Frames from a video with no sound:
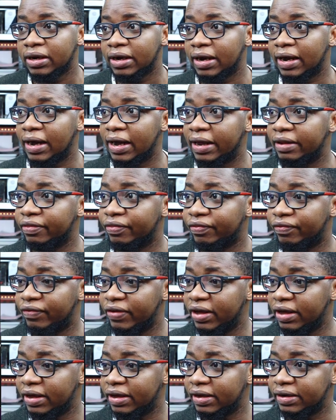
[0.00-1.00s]
and
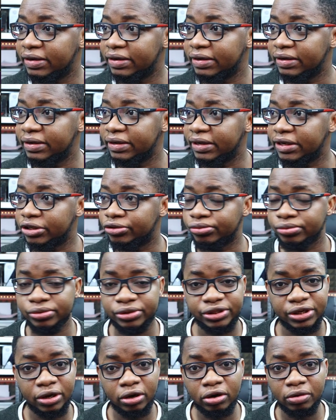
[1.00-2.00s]
then it will
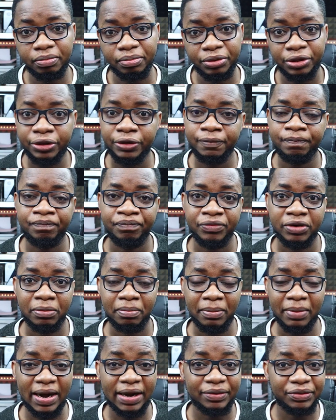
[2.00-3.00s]
tell me
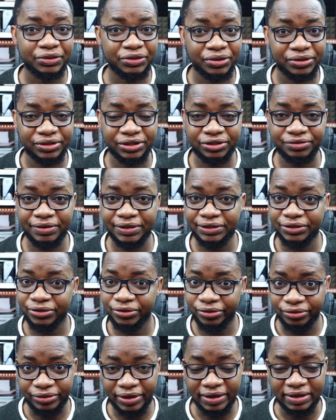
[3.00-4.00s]
my resources ready to
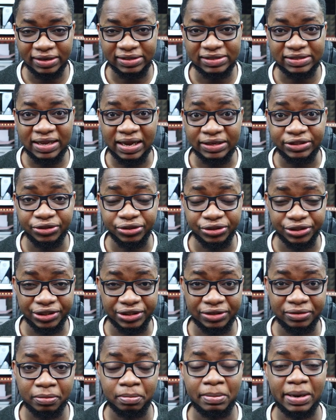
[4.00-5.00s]
use, so I can start
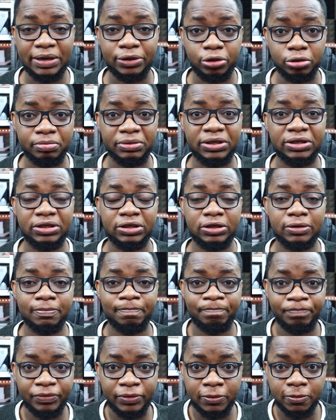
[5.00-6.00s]
using my domain
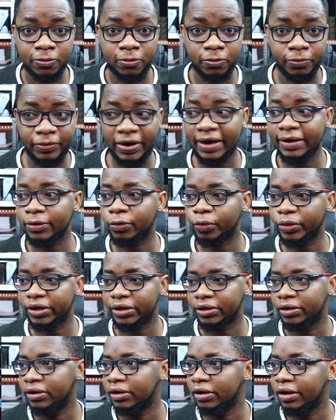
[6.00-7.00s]
name right away
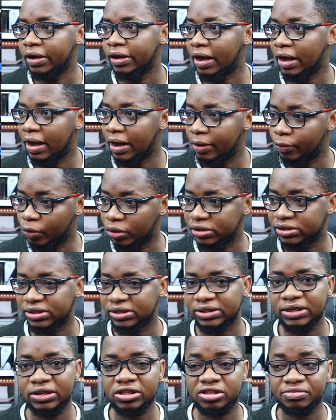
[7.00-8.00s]
once it
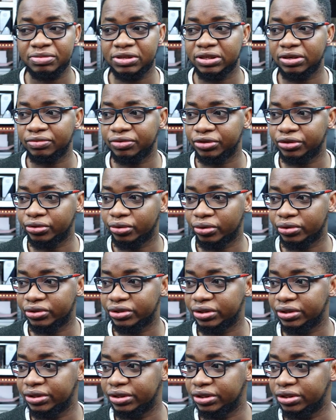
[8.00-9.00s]
tells me the resource
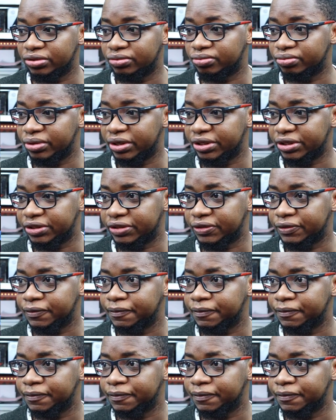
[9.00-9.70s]
is ready.